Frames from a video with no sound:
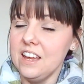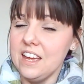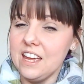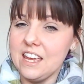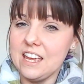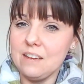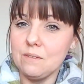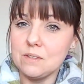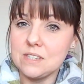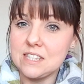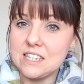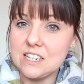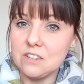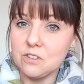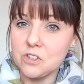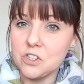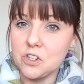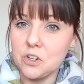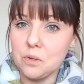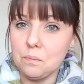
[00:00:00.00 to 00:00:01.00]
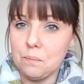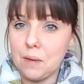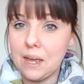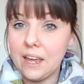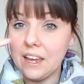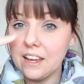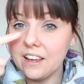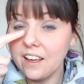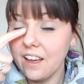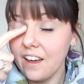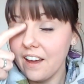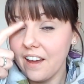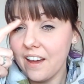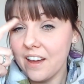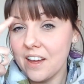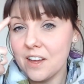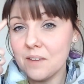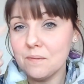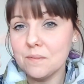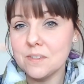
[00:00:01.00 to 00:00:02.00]
it was still too big,
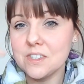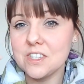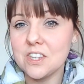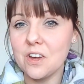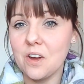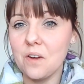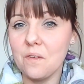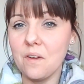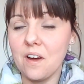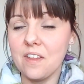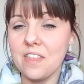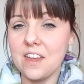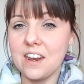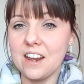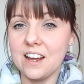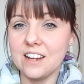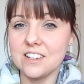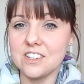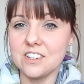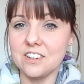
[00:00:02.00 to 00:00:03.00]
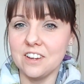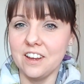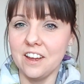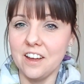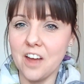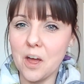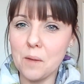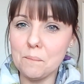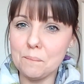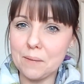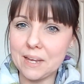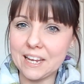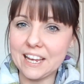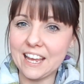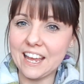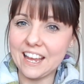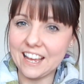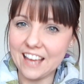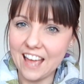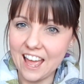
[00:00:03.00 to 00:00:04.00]
so I then had to unpick
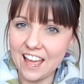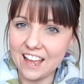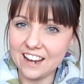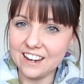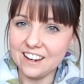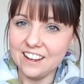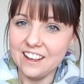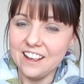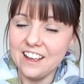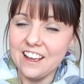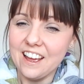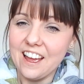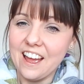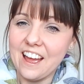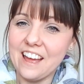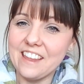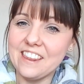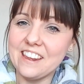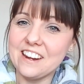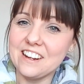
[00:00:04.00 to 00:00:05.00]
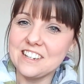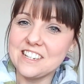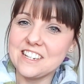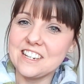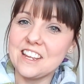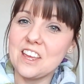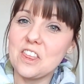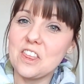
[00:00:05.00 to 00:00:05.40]
it again, and then I did it a